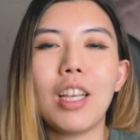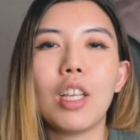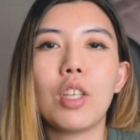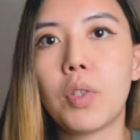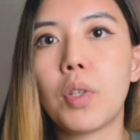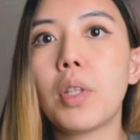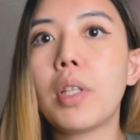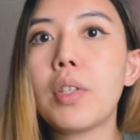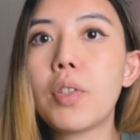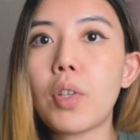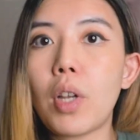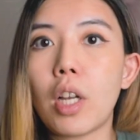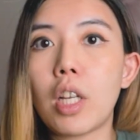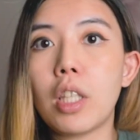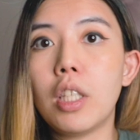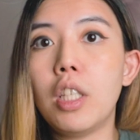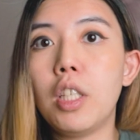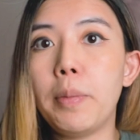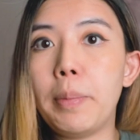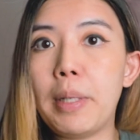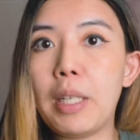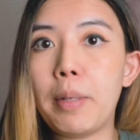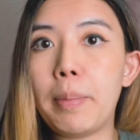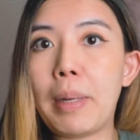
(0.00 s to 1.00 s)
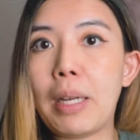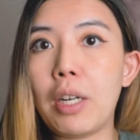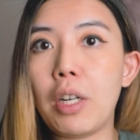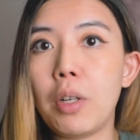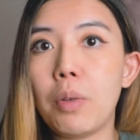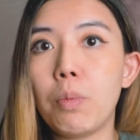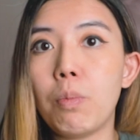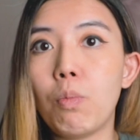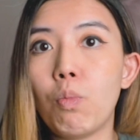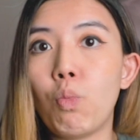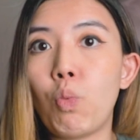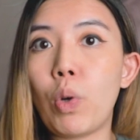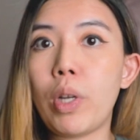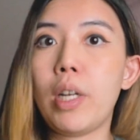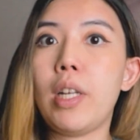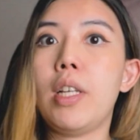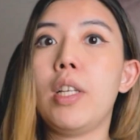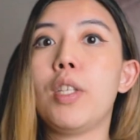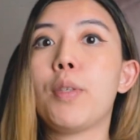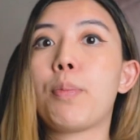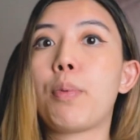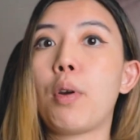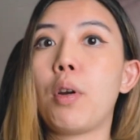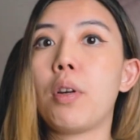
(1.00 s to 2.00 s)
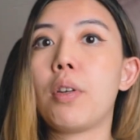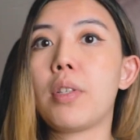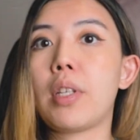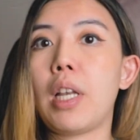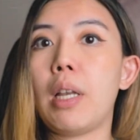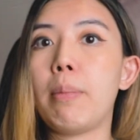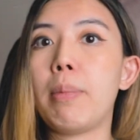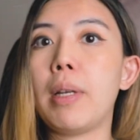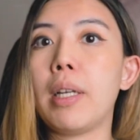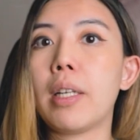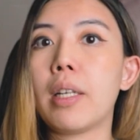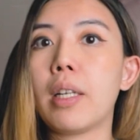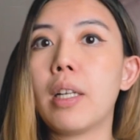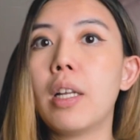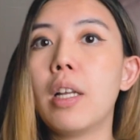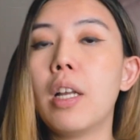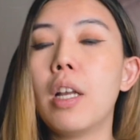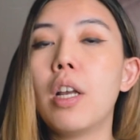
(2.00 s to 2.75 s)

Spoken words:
So let's talk a little bit about it. What is prototyping?